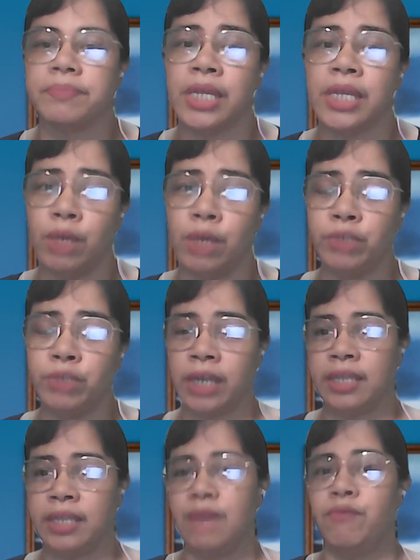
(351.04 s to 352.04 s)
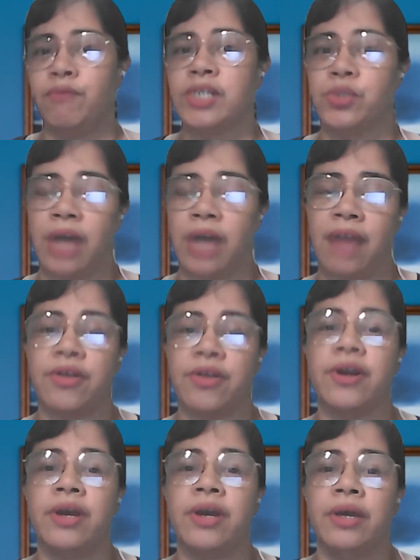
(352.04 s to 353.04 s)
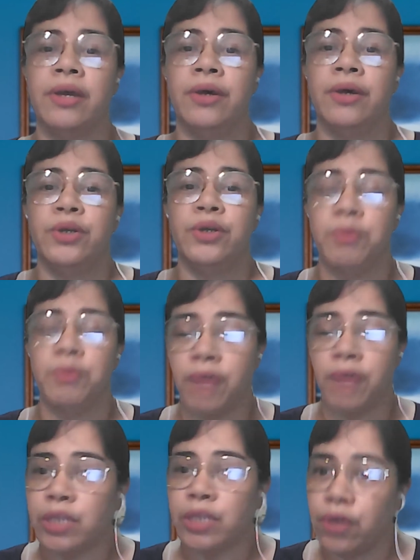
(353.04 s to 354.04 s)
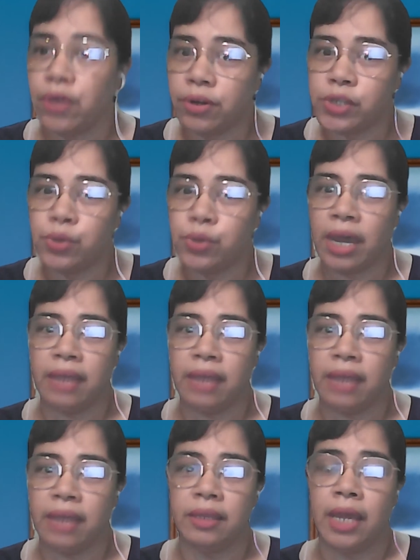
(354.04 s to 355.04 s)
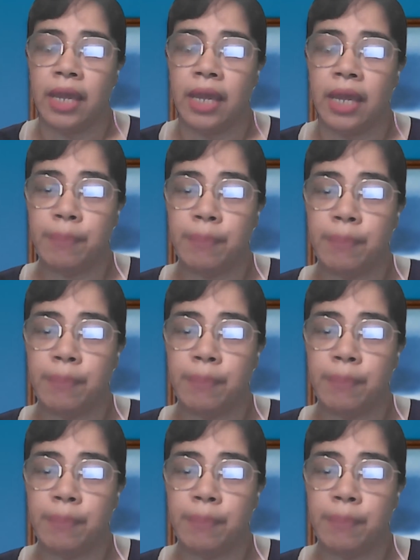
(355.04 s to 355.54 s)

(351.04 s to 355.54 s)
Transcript: The objective was to gather human rights lawyers who can help